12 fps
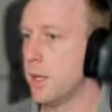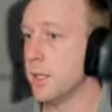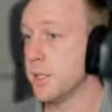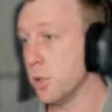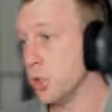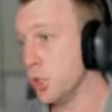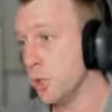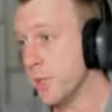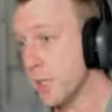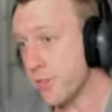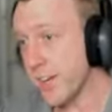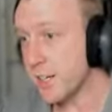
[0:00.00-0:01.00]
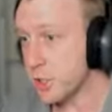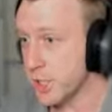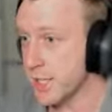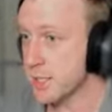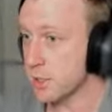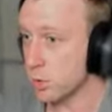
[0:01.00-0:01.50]
So assuming you've had a
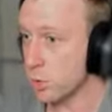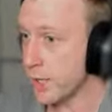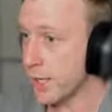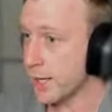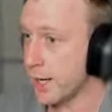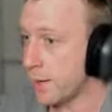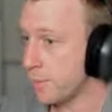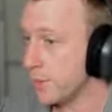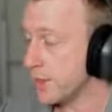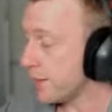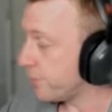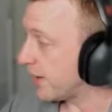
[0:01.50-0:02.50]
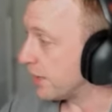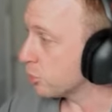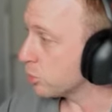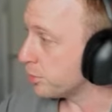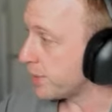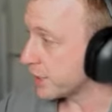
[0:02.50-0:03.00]
chance to look here, they're
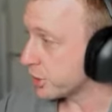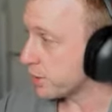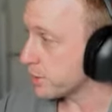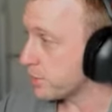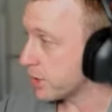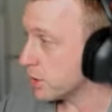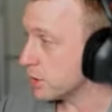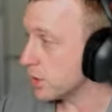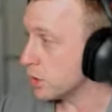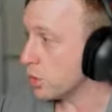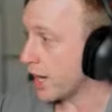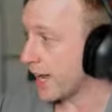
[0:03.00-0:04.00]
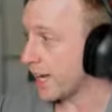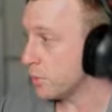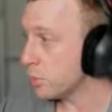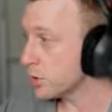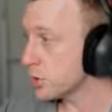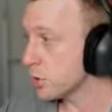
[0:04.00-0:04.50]
favorable matchups because you're
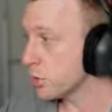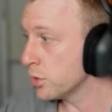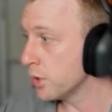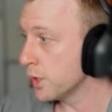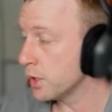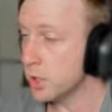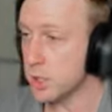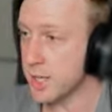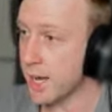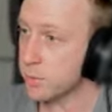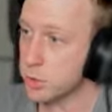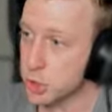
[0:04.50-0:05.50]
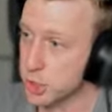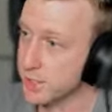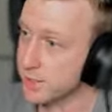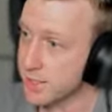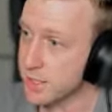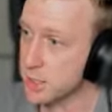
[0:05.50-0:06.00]
able to
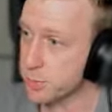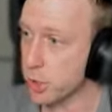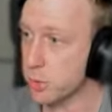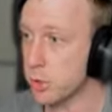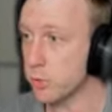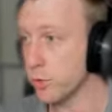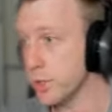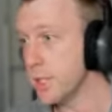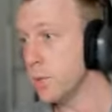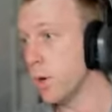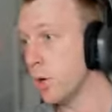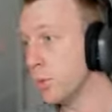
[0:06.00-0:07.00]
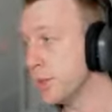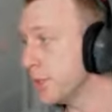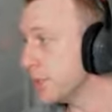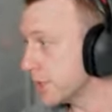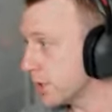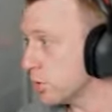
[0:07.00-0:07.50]
shut down these Pokemon really well with
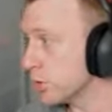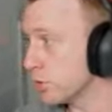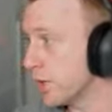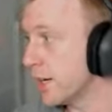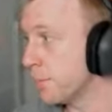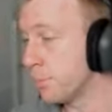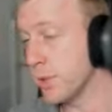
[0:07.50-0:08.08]
your skills, right?